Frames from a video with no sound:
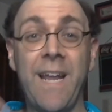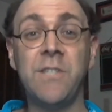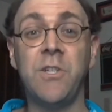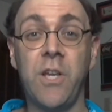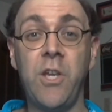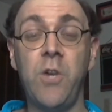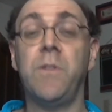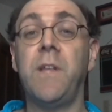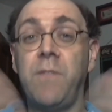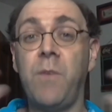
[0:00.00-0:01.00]
the queue,
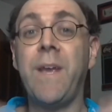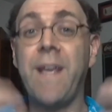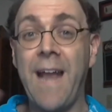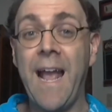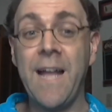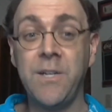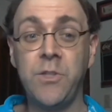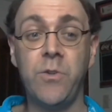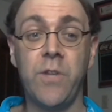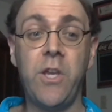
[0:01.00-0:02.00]
that we can add to
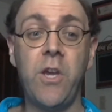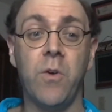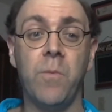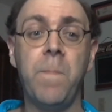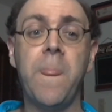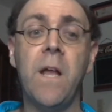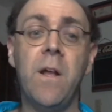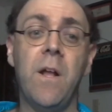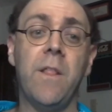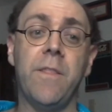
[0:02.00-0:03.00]
the queue.
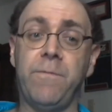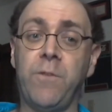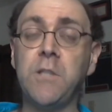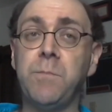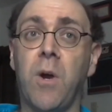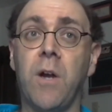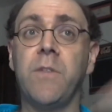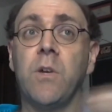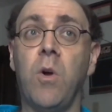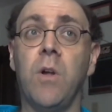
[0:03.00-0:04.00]
The first part,
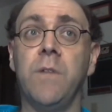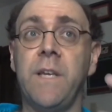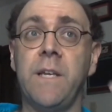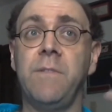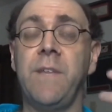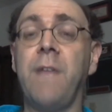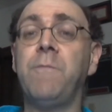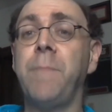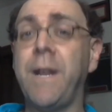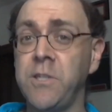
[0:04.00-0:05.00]
the
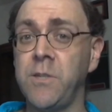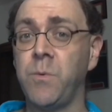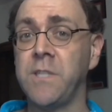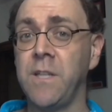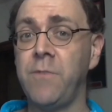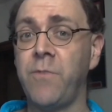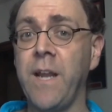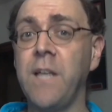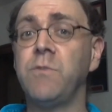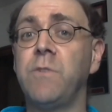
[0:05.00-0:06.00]
information that we're delivering,
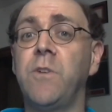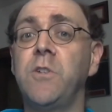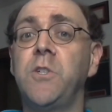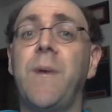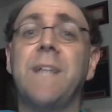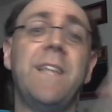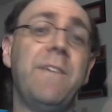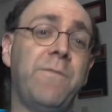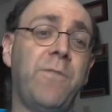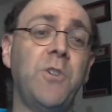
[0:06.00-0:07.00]
is referred to as the
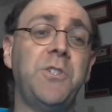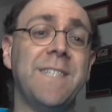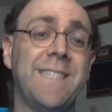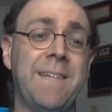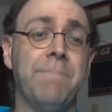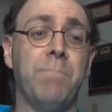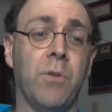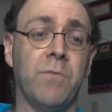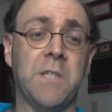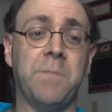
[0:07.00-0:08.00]
first simple
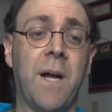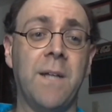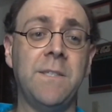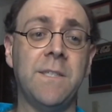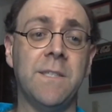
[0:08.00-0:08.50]
response.